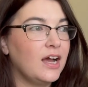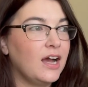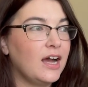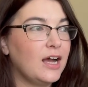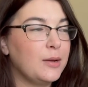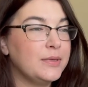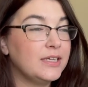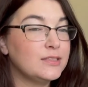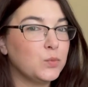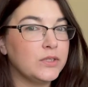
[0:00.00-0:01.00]
um, it
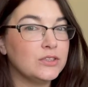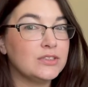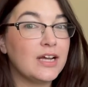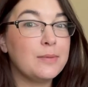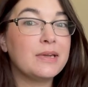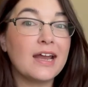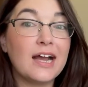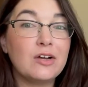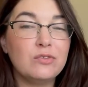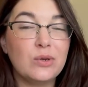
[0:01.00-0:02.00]
is winter time and I
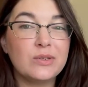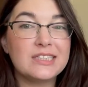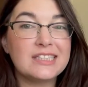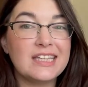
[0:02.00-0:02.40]
have noticed